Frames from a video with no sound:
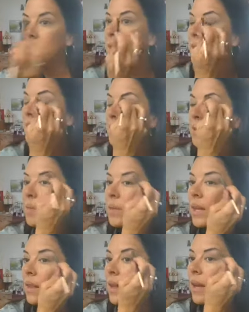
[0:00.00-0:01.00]
This is
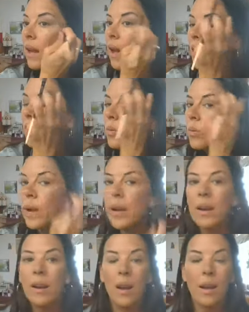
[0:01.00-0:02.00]
something that I could
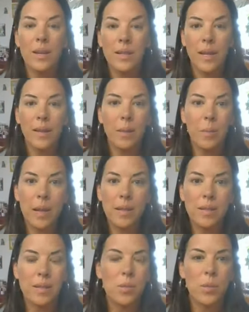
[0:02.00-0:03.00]
wear on a daily
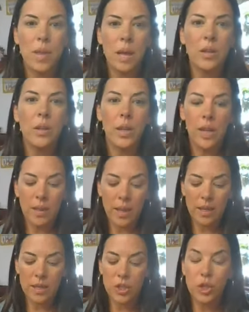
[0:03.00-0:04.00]
basis without looking
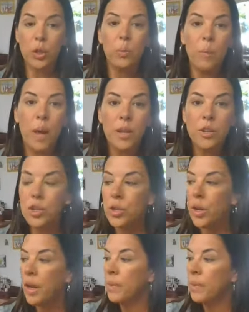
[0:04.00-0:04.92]
like it's too much.